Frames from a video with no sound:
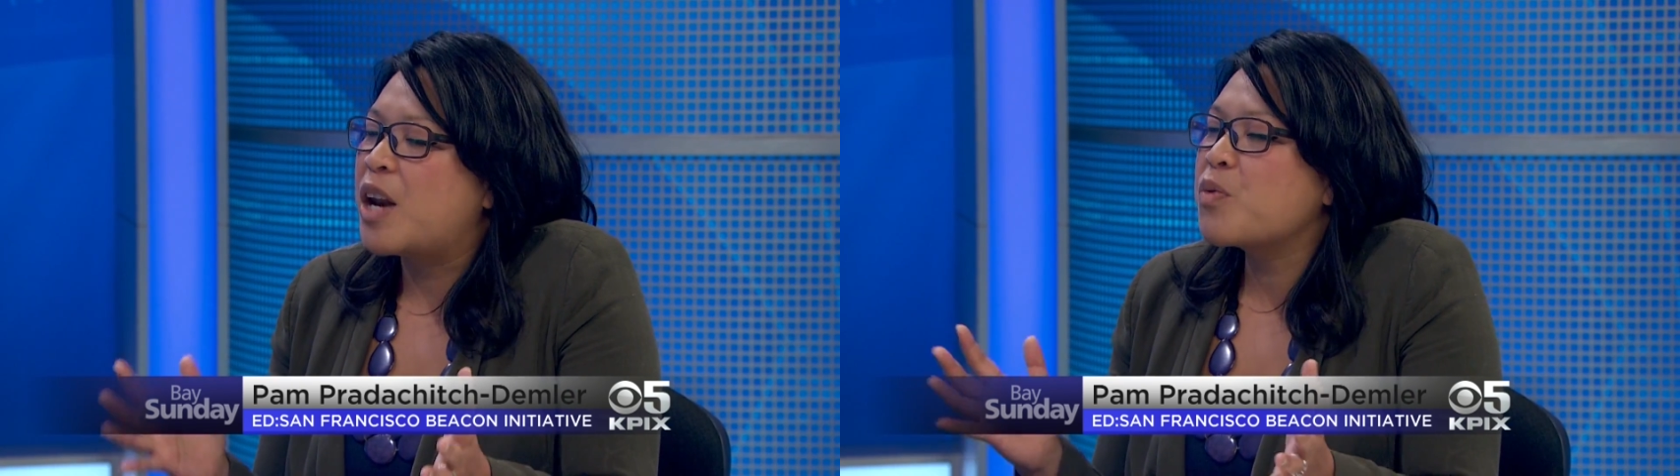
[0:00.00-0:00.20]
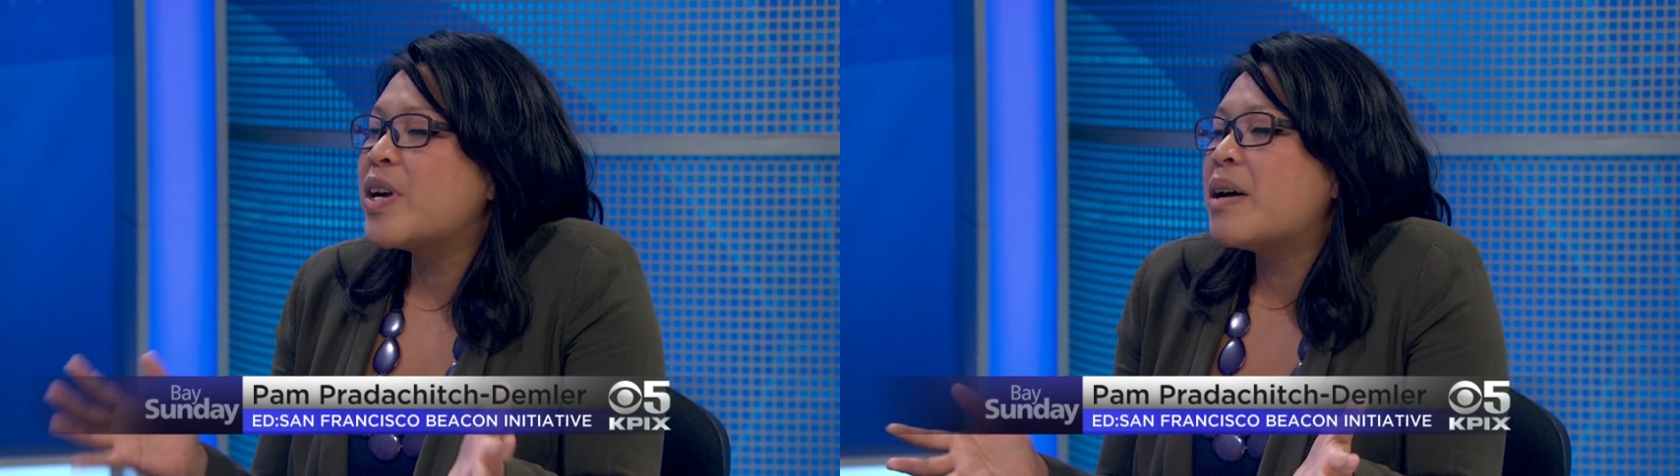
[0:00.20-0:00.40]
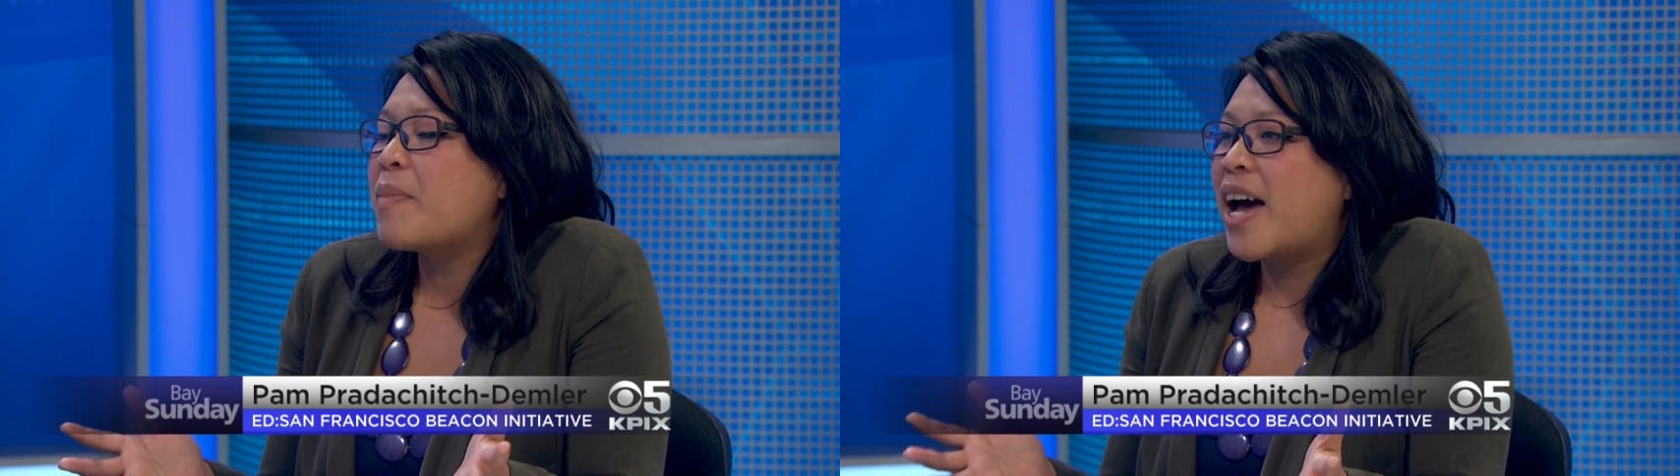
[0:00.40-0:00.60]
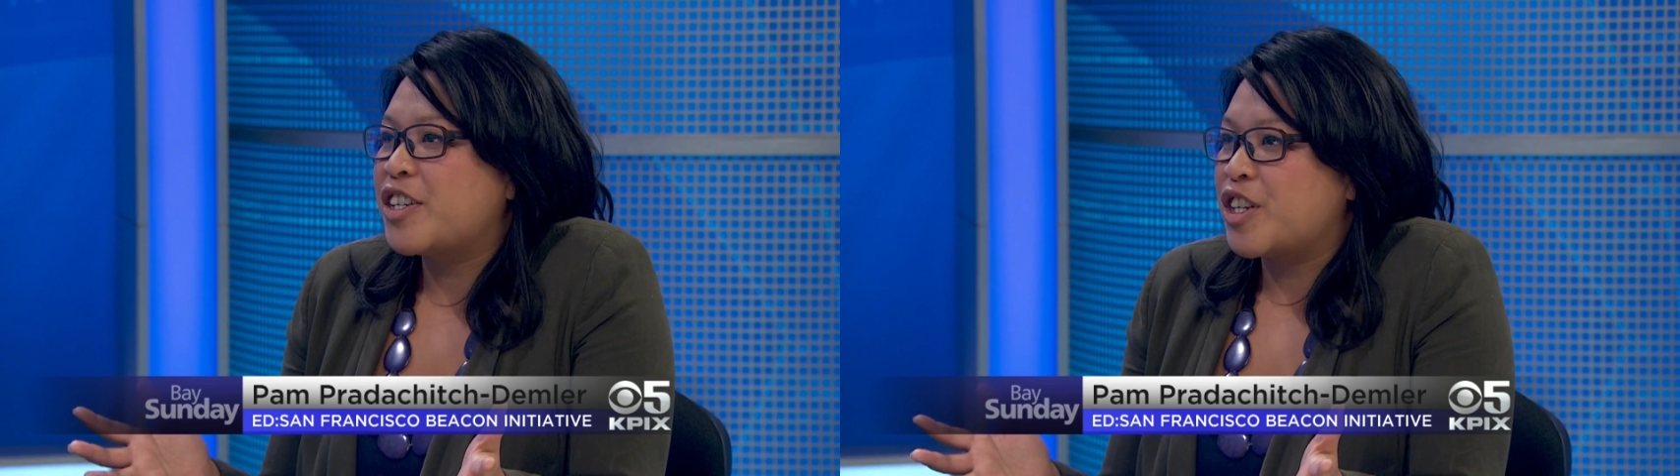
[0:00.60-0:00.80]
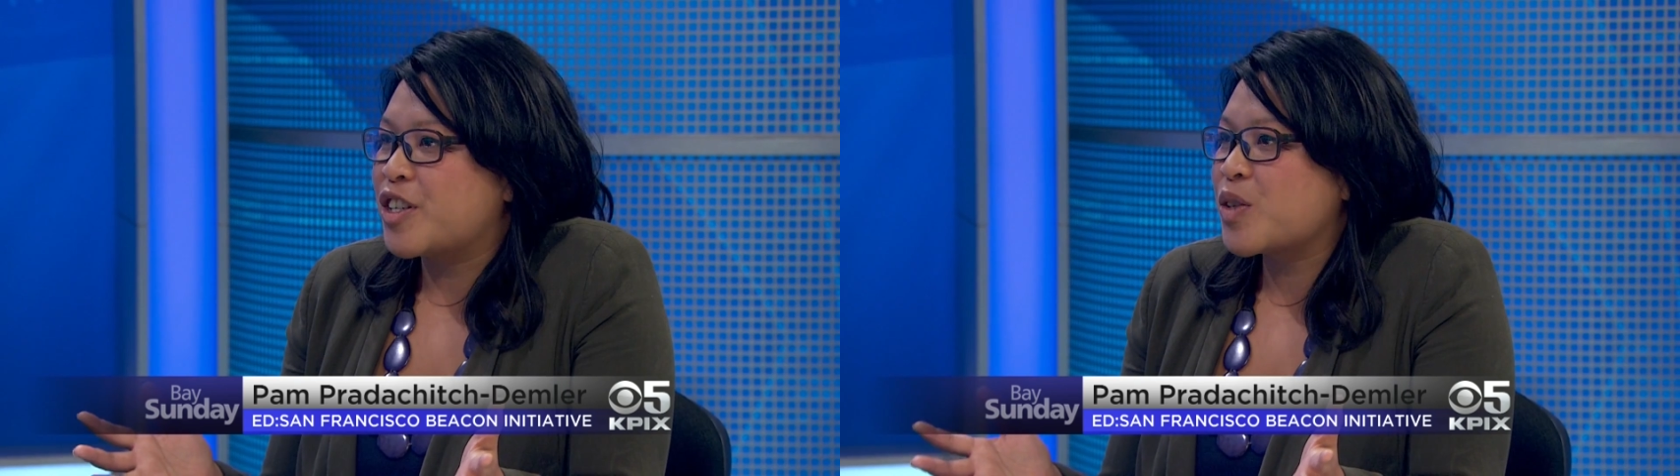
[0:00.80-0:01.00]
and
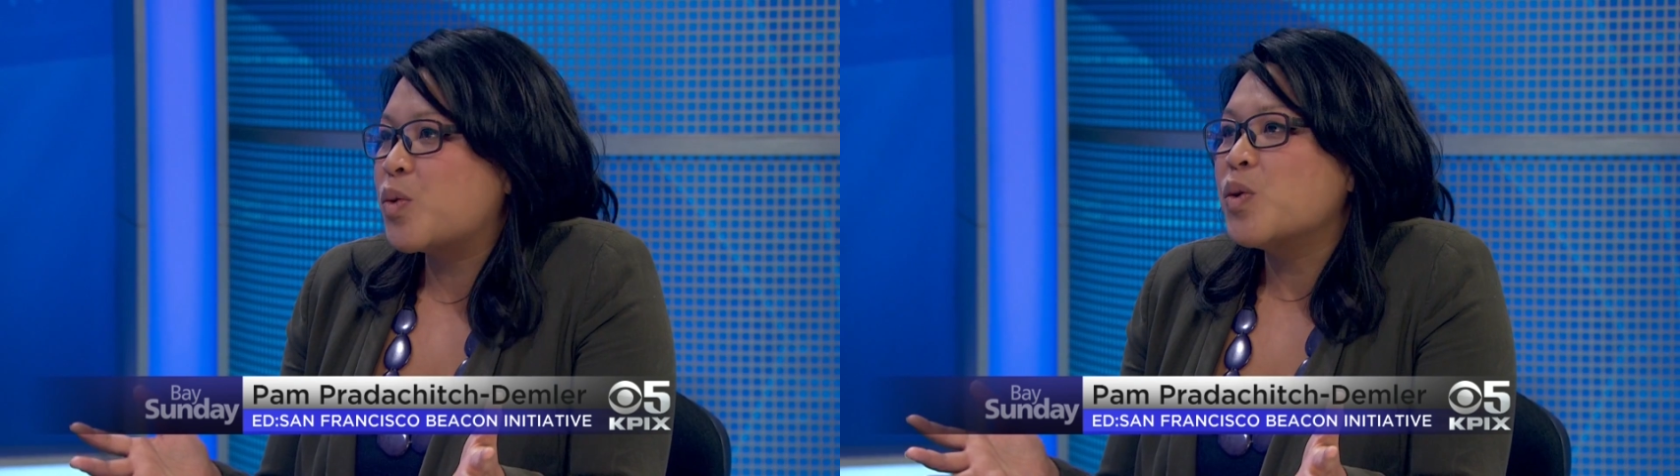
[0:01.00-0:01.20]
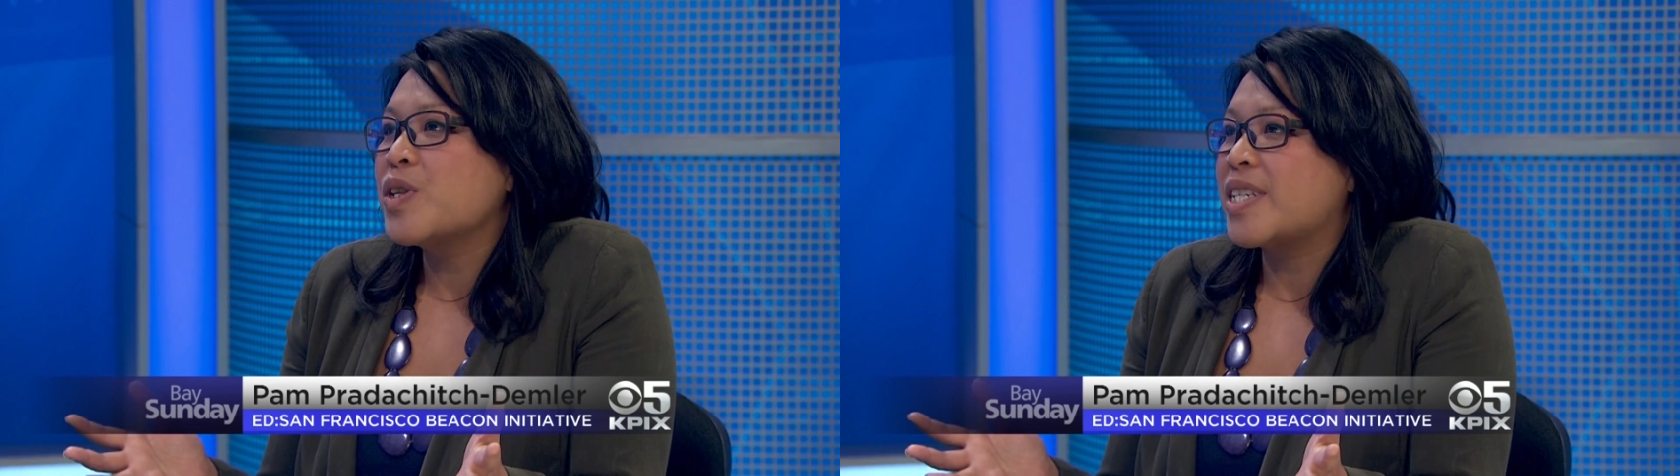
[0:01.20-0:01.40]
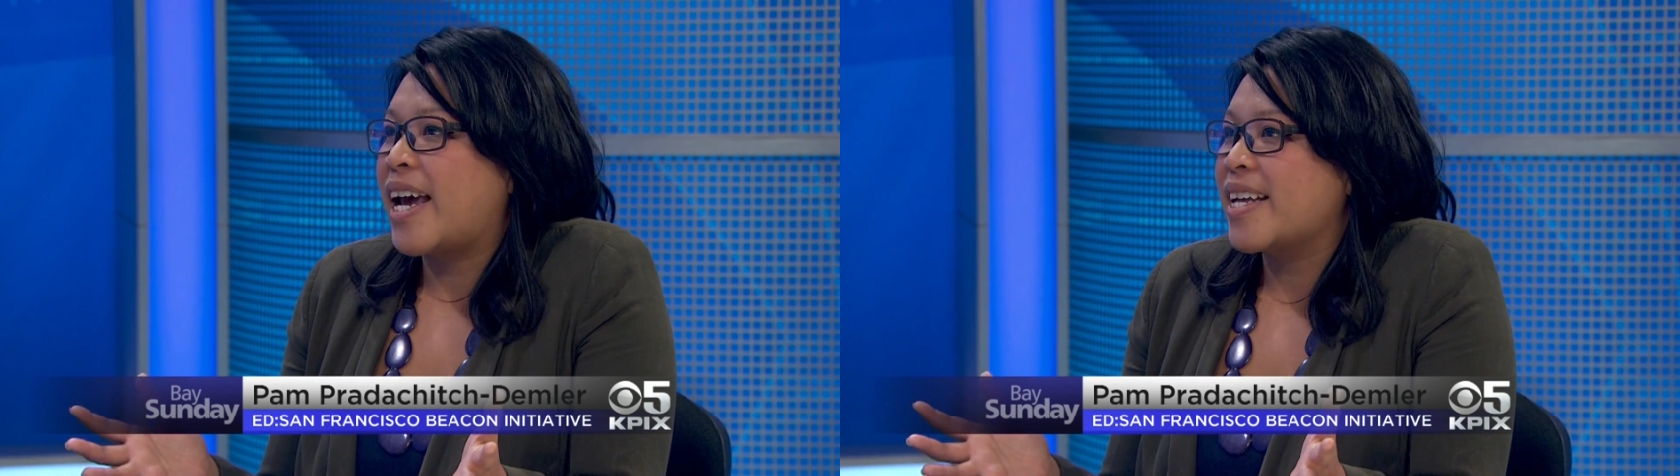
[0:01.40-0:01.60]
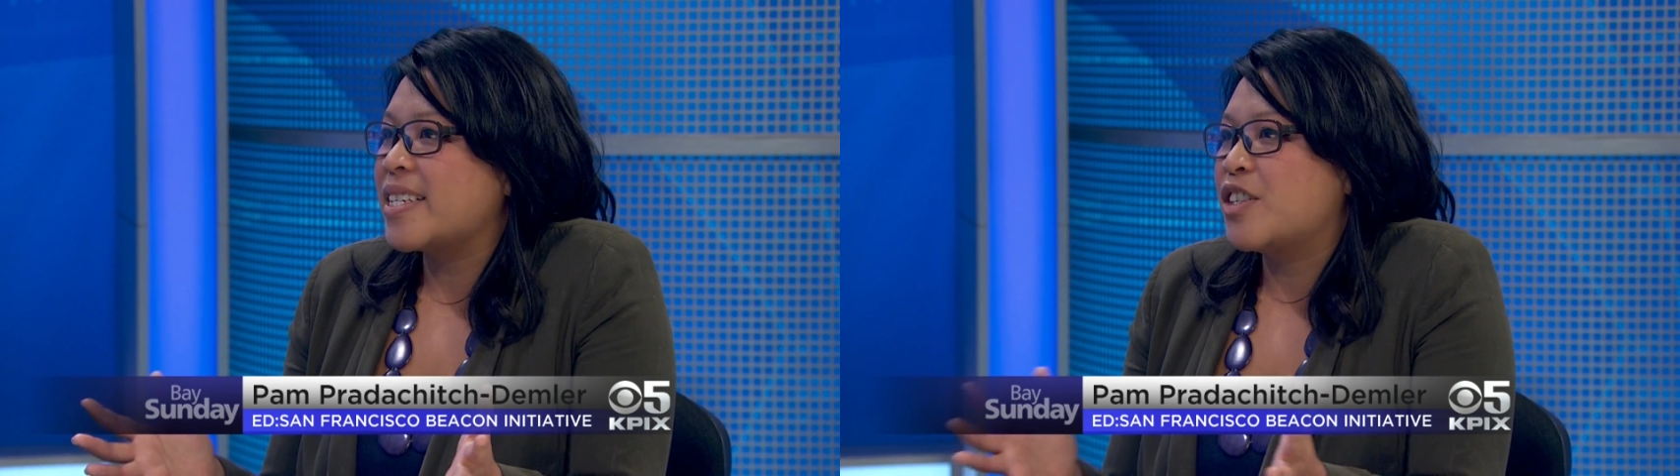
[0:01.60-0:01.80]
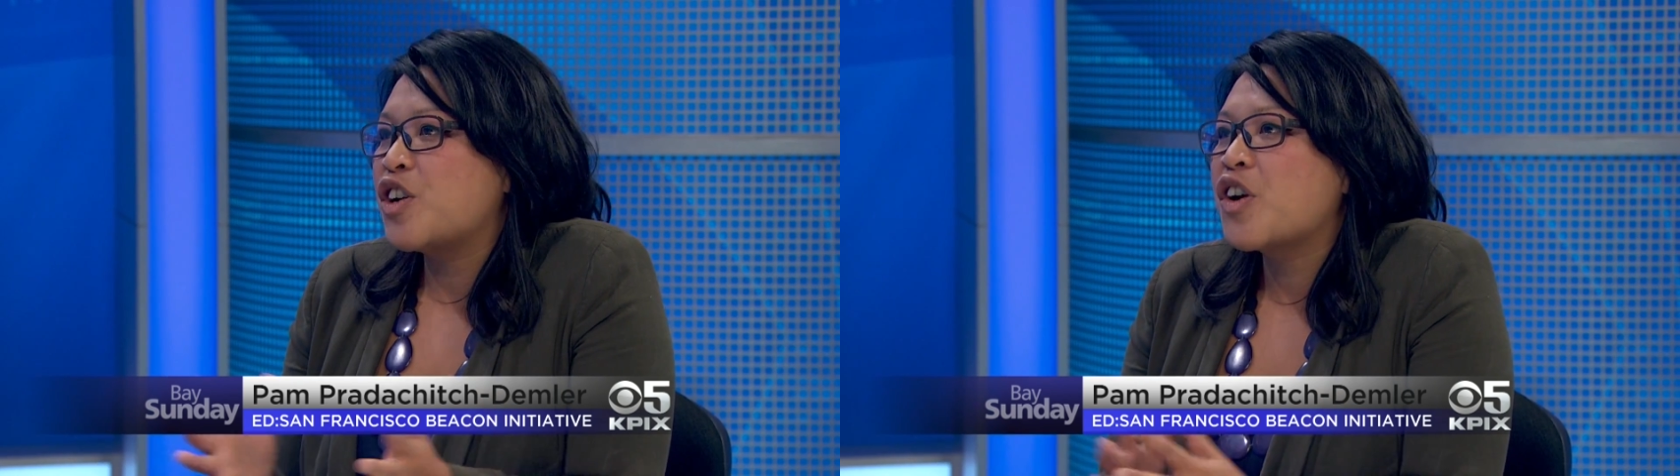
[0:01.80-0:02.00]
reimagine school
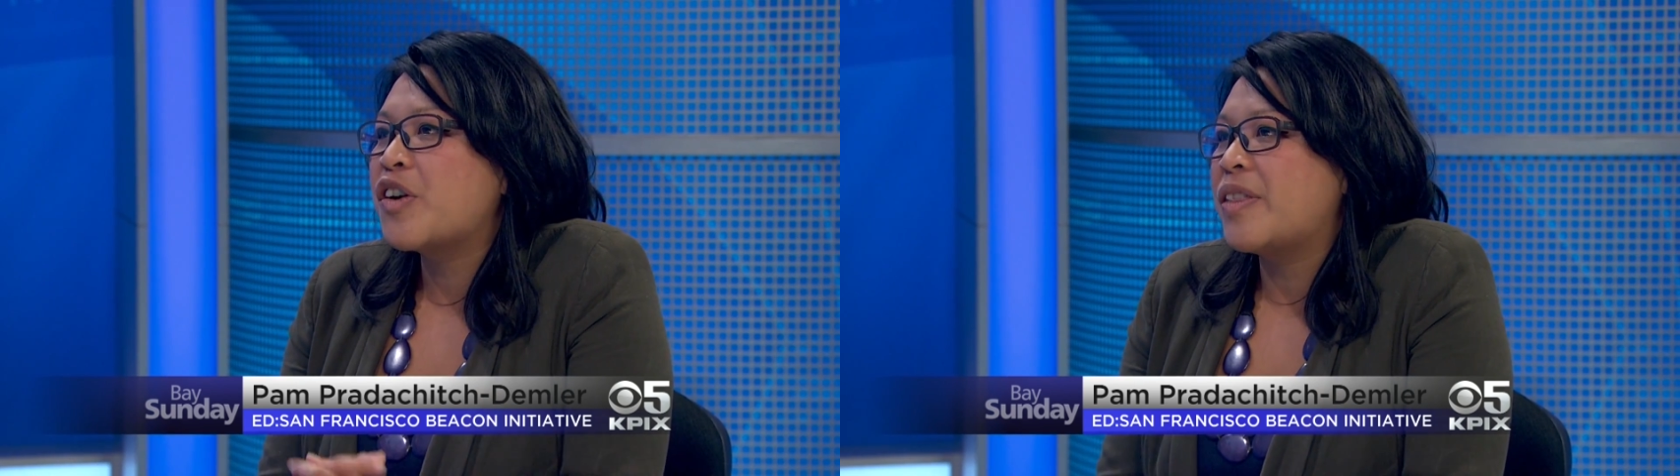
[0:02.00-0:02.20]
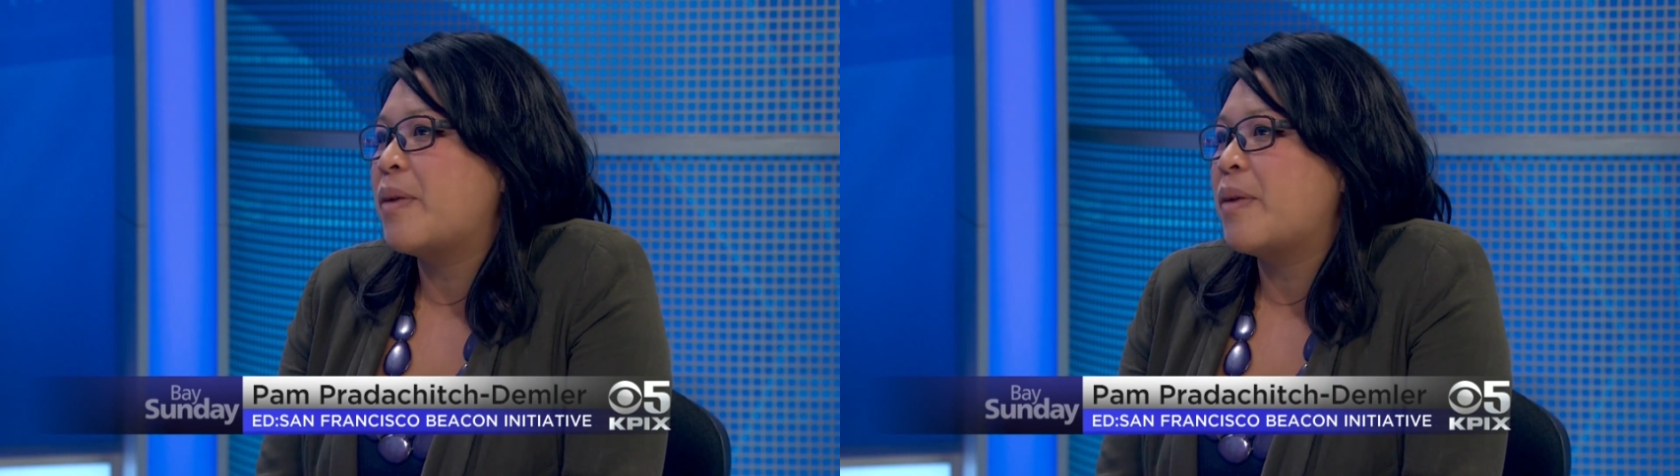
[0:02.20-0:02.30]
sites and turn